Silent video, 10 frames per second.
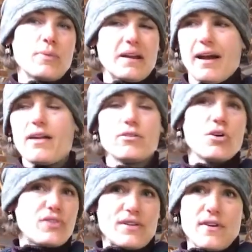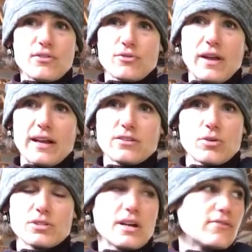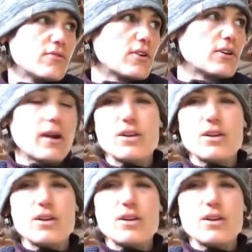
But I don't know if I've ever flagged a horse off of her.